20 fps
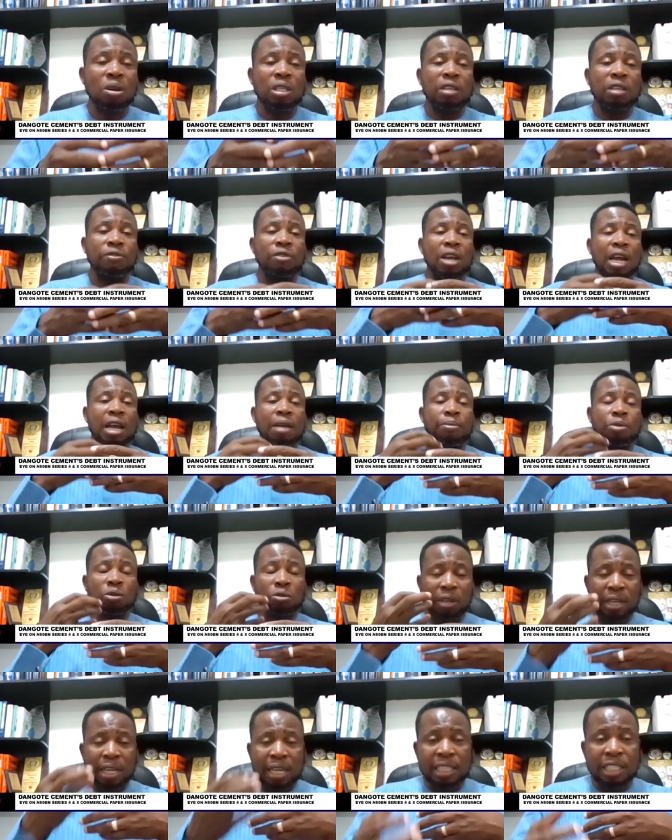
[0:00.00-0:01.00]
because if you are
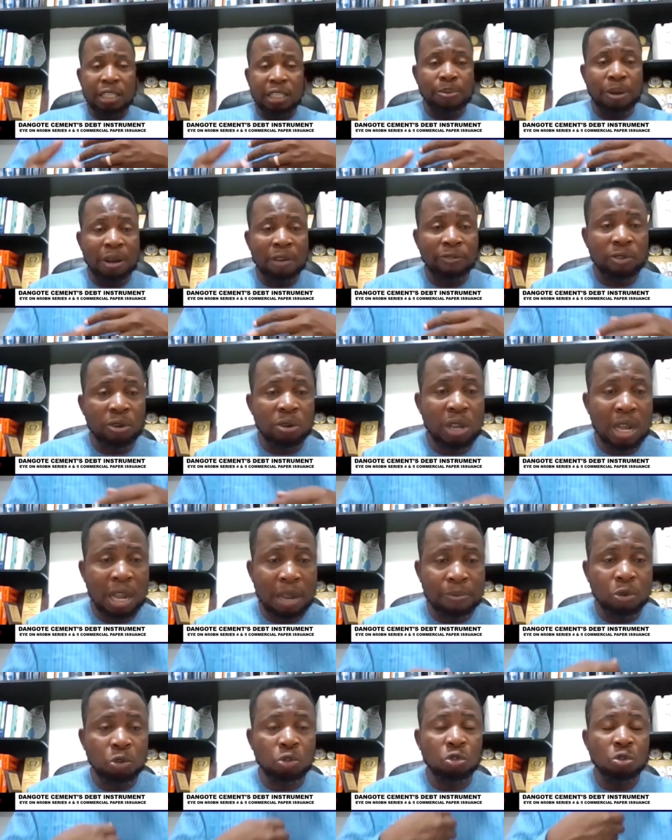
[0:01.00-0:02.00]
able to get cheaper funds,
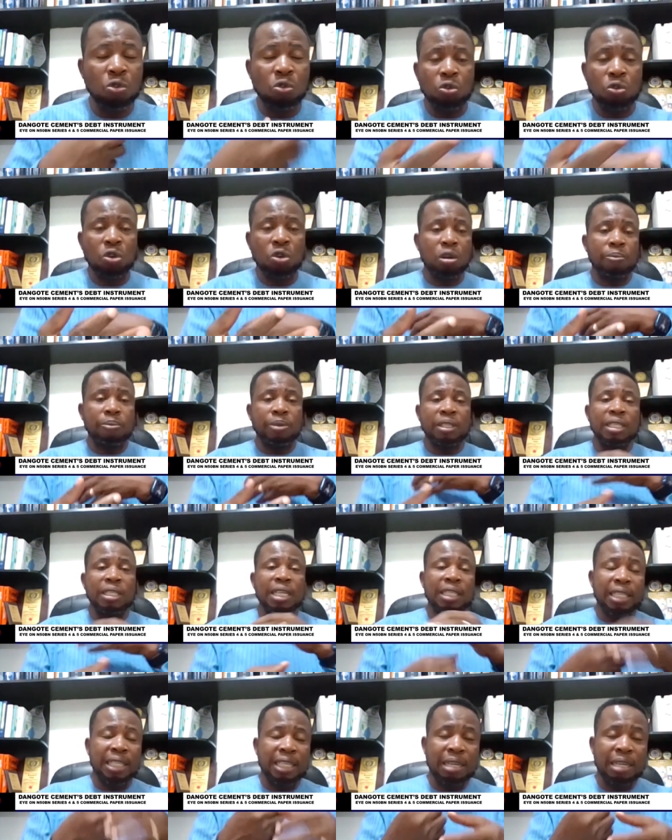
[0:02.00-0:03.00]
you are able to grow your
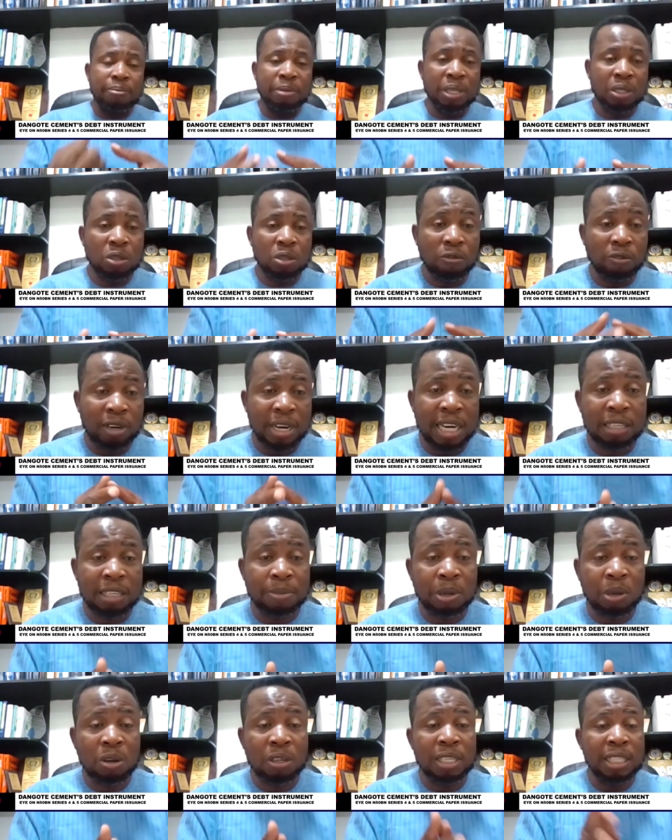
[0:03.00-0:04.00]
business in the midst of
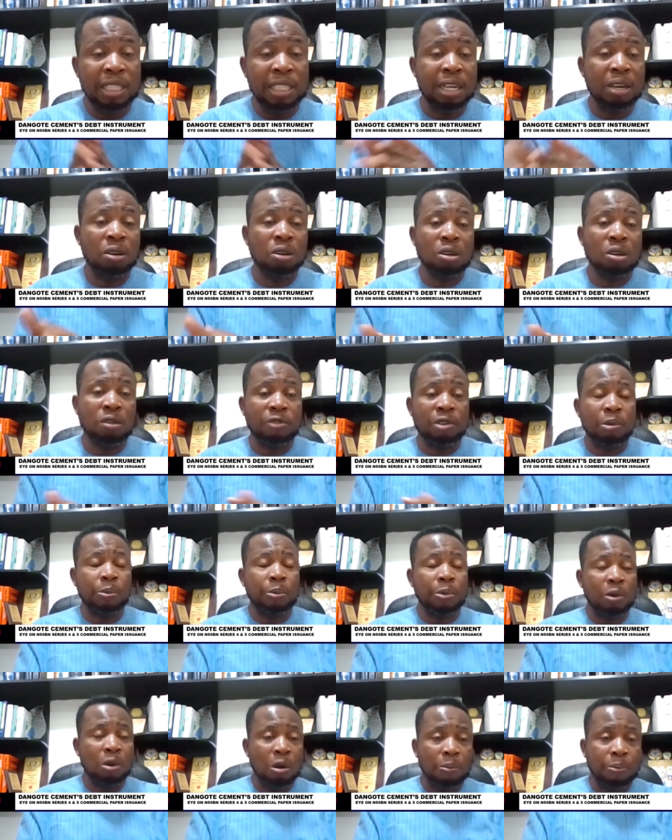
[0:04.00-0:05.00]
crisis, because there's a lot
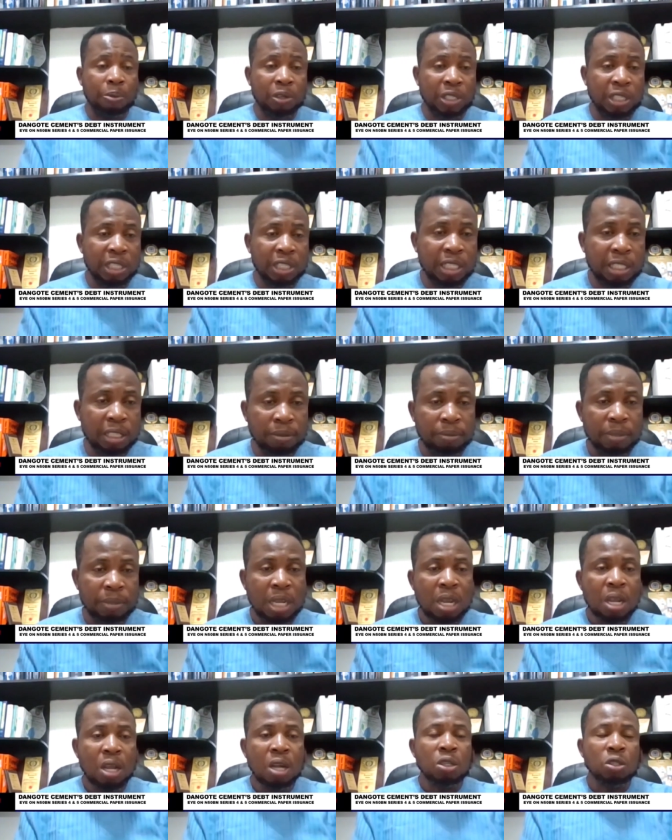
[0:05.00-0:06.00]
of opportunity.
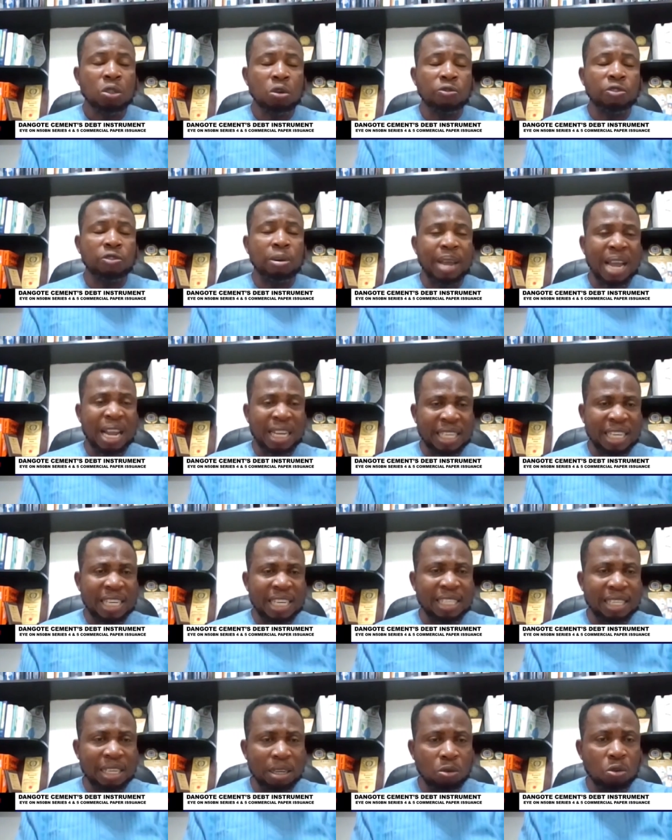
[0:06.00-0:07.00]
So for me, I
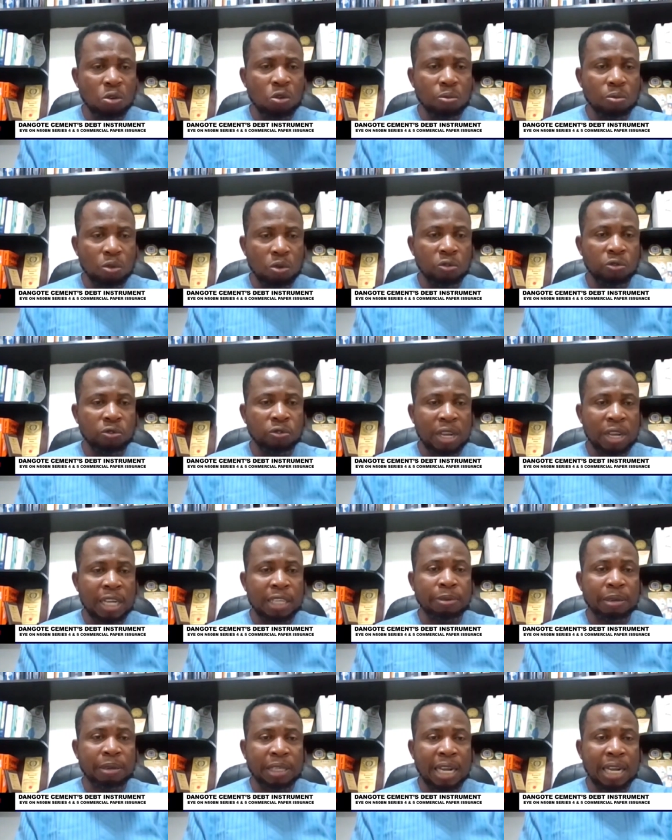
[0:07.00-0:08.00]
think it's a good move,
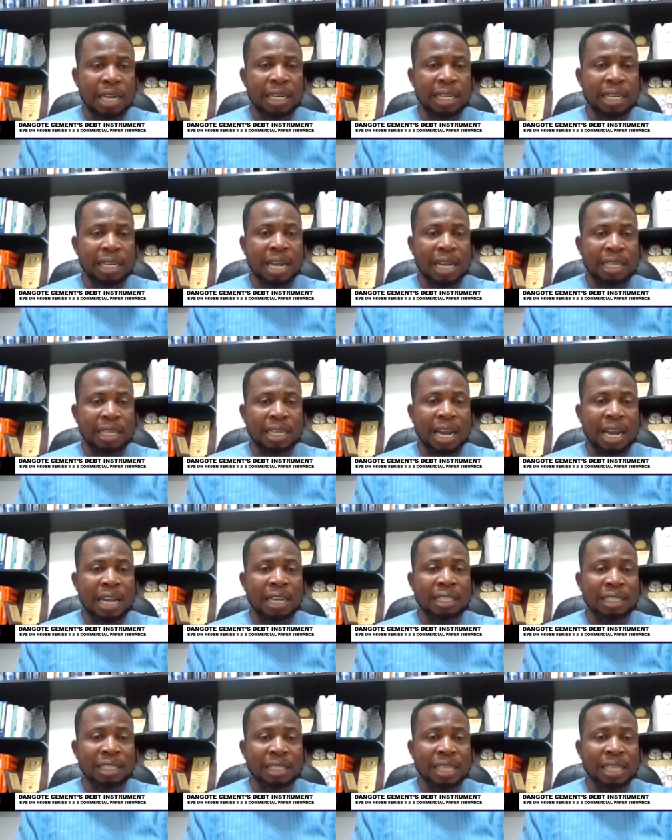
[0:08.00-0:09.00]
especially that
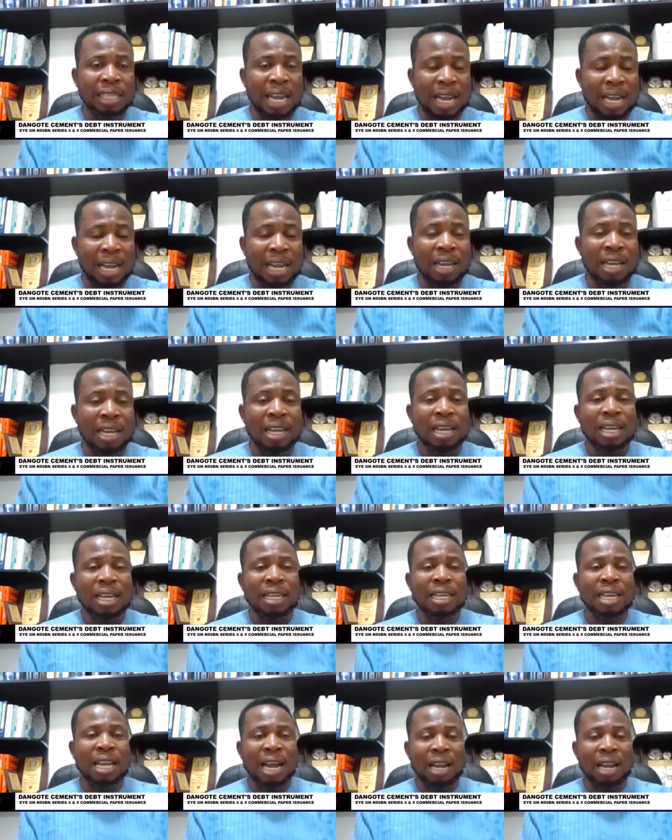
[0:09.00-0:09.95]
they are